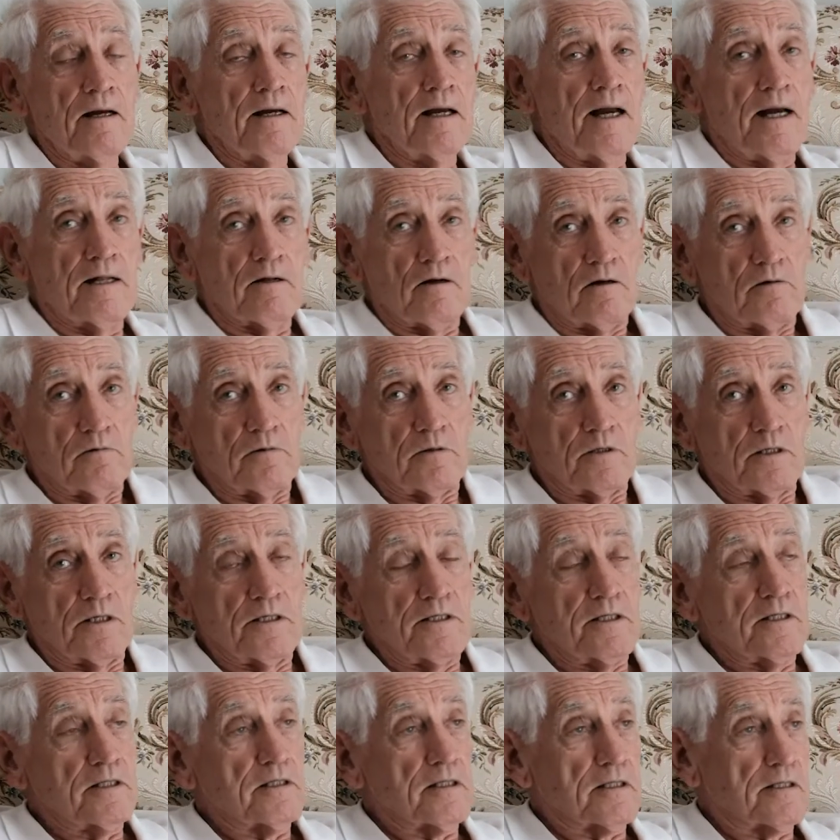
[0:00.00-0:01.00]
And I really
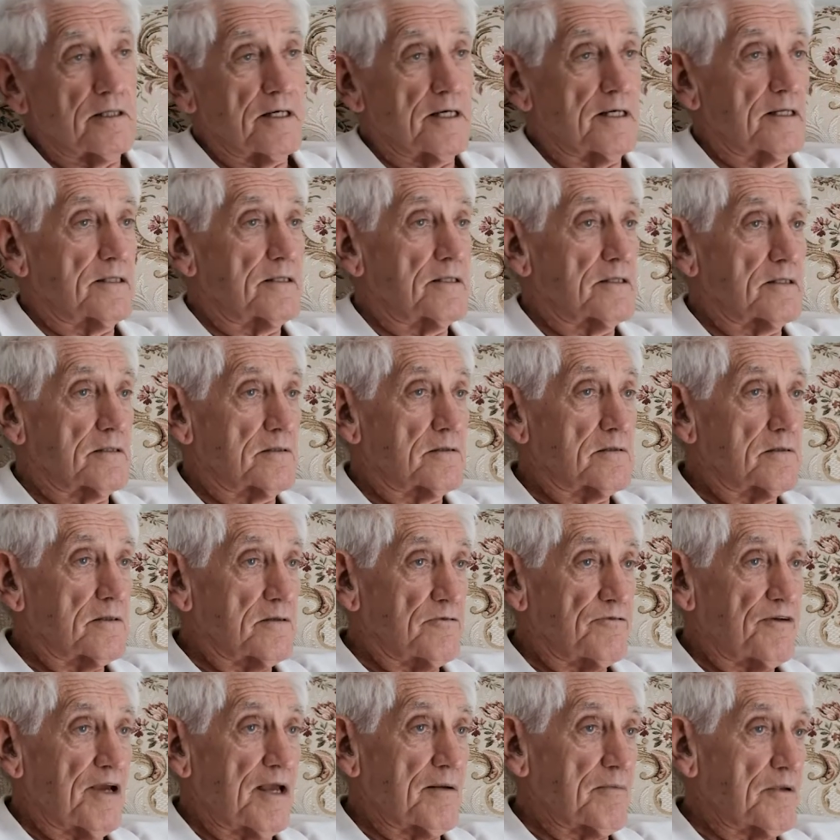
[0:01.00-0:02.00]
didn't think that the
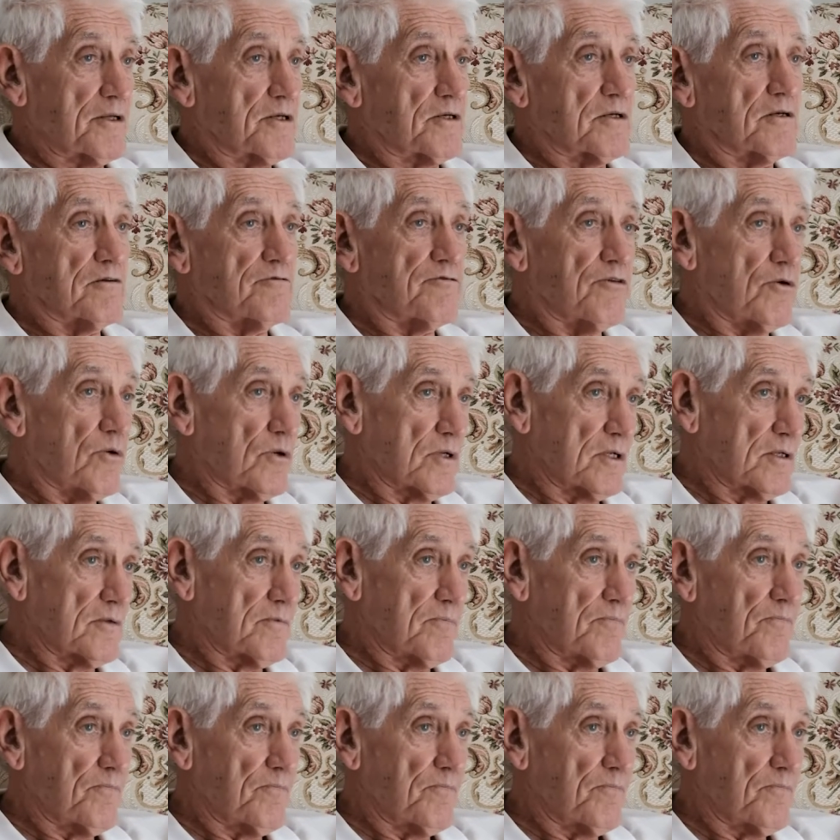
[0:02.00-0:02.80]
family could afford it.